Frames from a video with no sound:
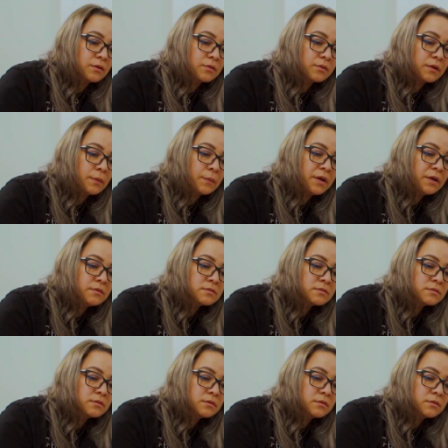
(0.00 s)
more painful
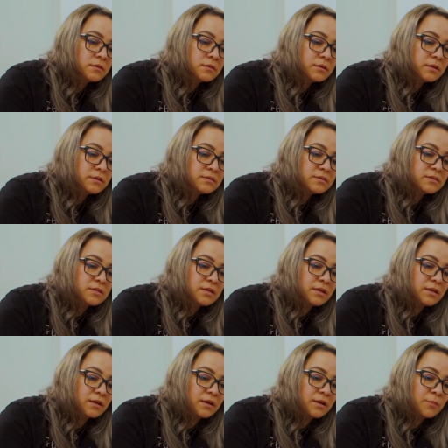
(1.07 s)
for the therapist,
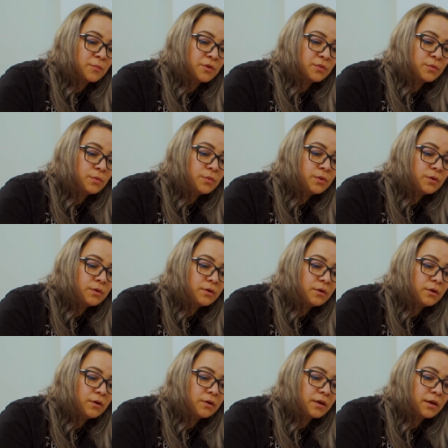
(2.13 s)
but I was
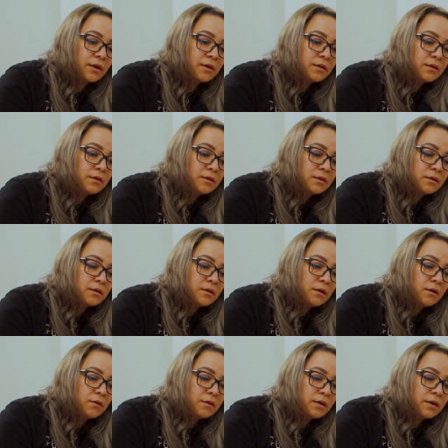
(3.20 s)
giving it to
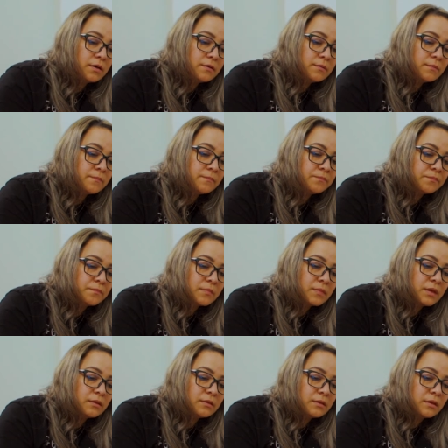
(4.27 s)
her for the peace
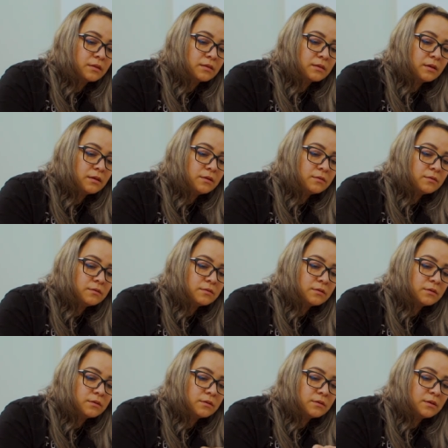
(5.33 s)
of mind that I was
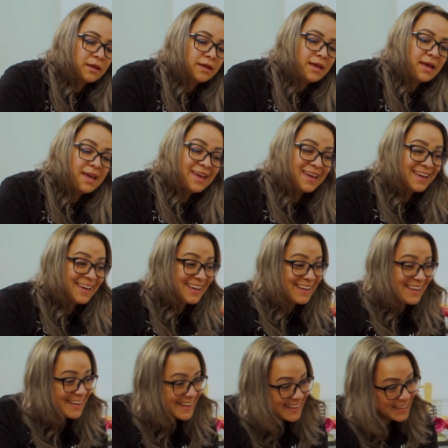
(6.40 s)
doing what
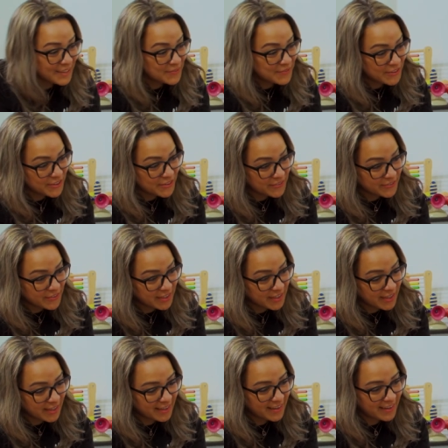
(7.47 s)
I was supposed to be
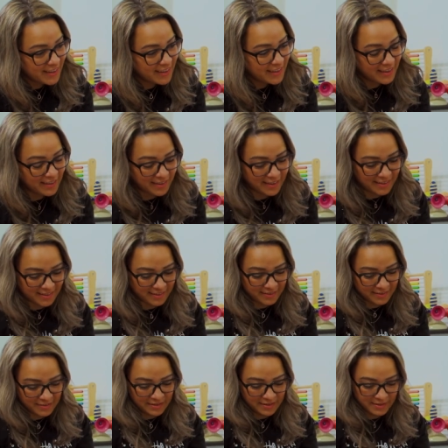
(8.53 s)
doing to help
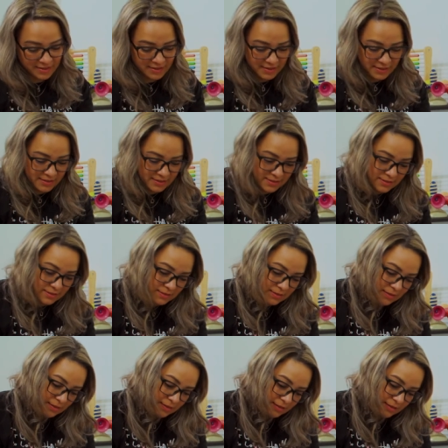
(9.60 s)
her and help myself,
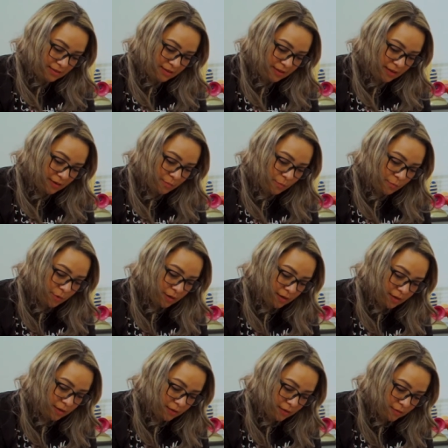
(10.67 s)
because the
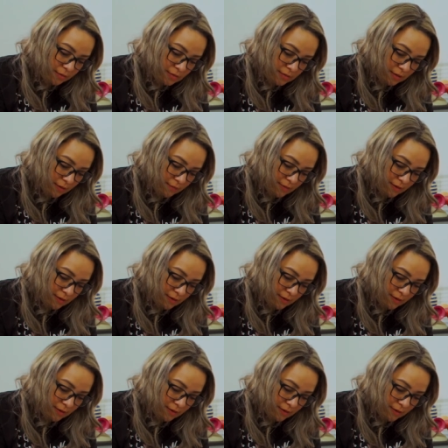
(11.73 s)
stress level